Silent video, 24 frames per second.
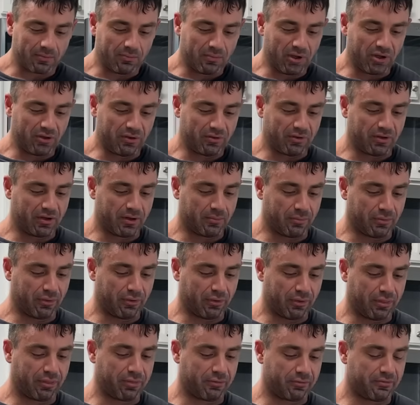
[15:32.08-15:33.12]
meal number
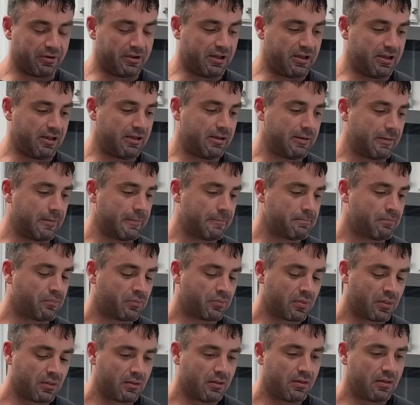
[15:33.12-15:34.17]
3,
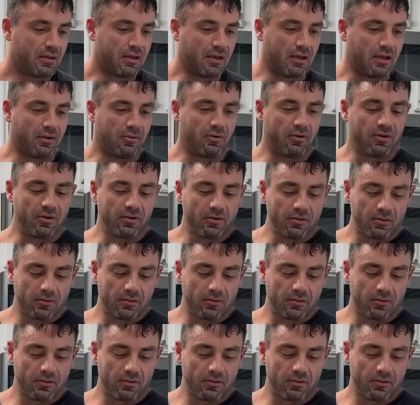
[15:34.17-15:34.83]
and